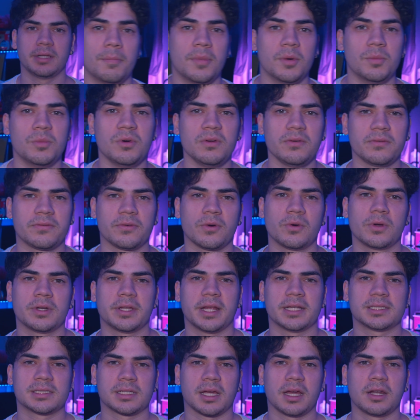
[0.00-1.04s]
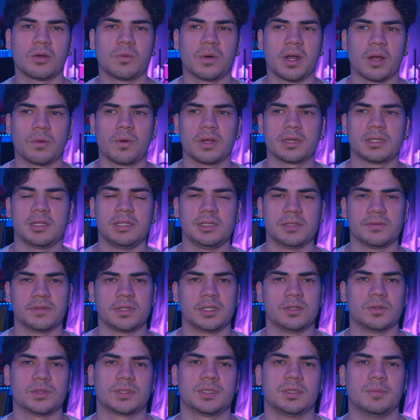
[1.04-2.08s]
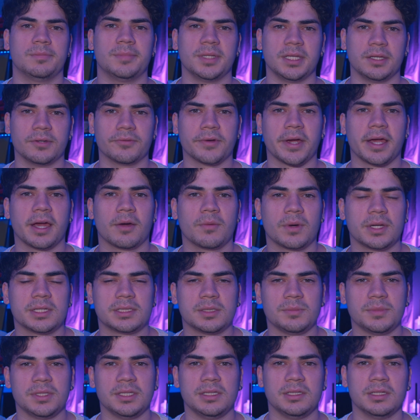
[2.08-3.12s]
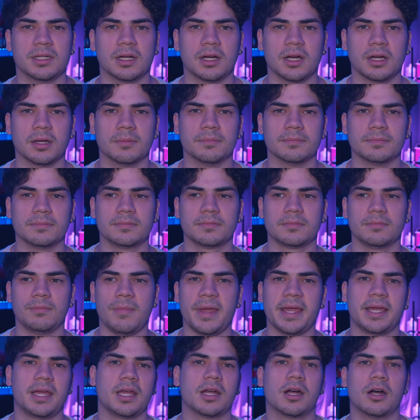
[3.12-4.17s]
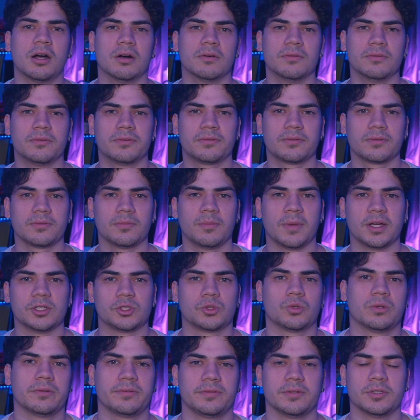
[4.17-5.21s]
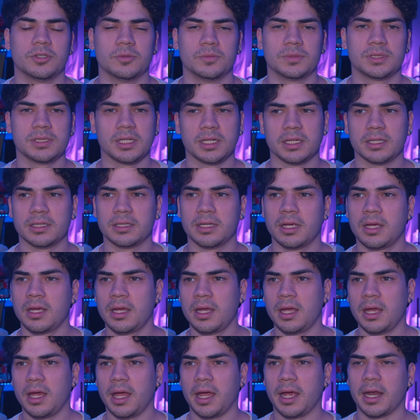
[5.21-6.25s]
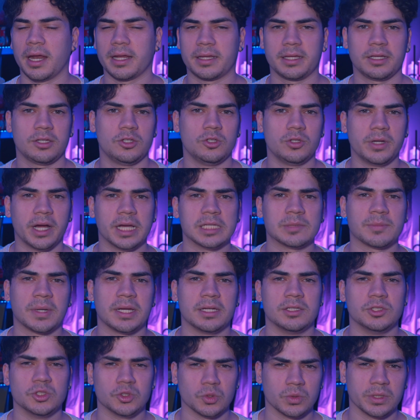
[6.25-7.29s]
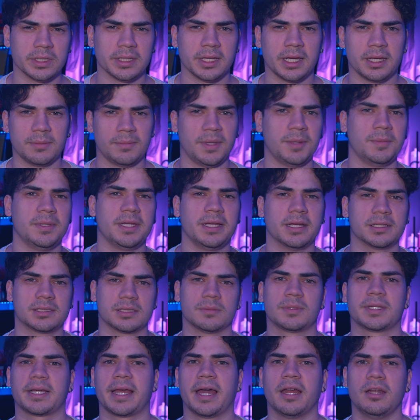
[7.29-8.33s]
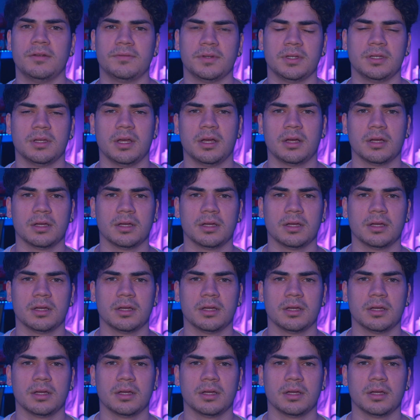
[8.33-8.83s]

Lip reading: But moving forward, that's kind of what I want these videos to be, right? I want it to be making of my short films, and I think you guys might enjoy that, maybe get something out of it.